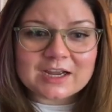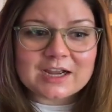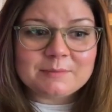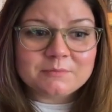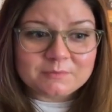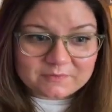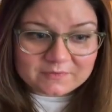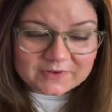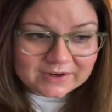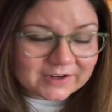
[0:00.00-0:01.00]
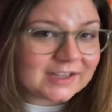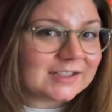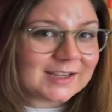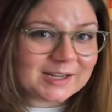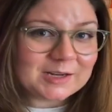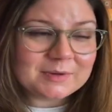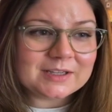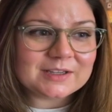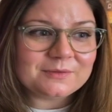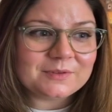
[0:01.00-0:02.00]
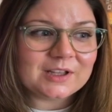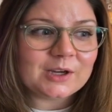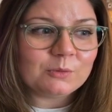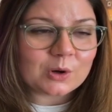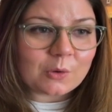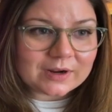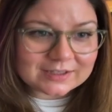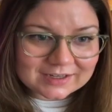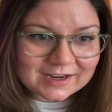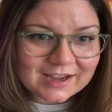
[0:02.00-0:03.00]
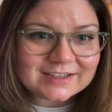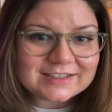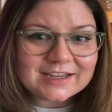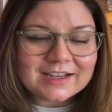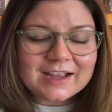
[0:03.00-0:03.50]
I'm very excited because I feel like we're going to get,